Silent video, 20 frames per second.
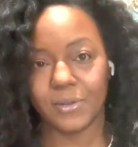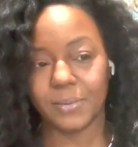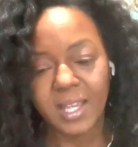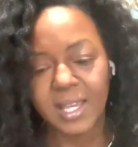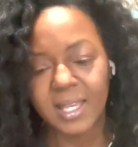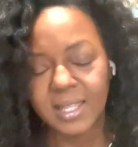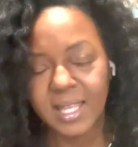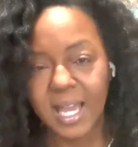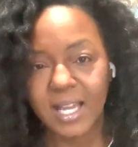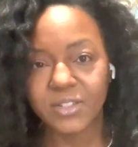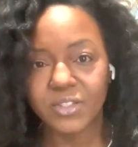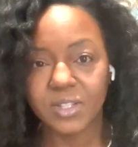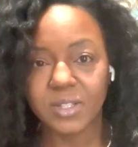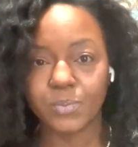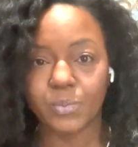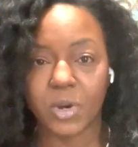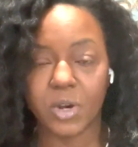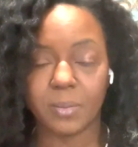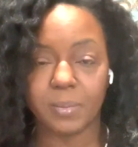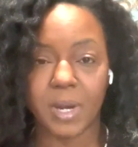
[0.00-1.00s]
And that just
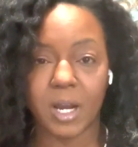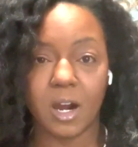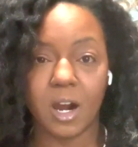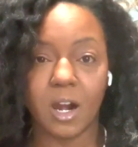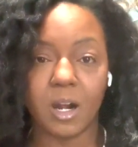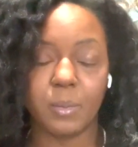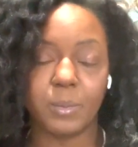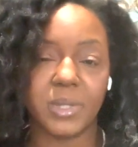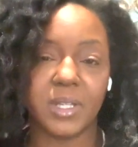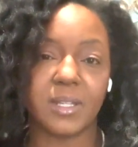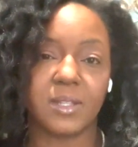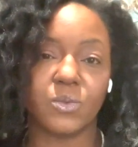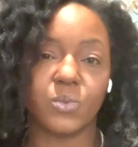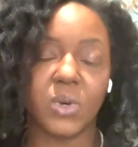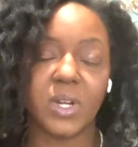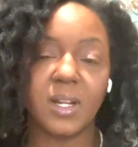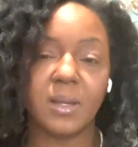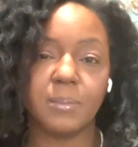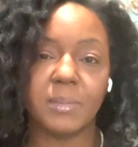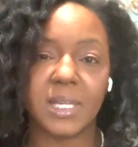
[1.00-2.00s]
broke my heart, because
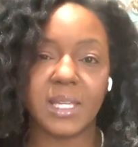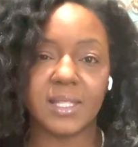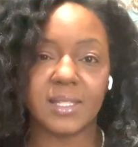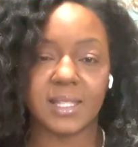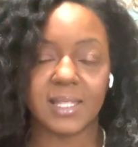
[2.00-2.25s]
what it means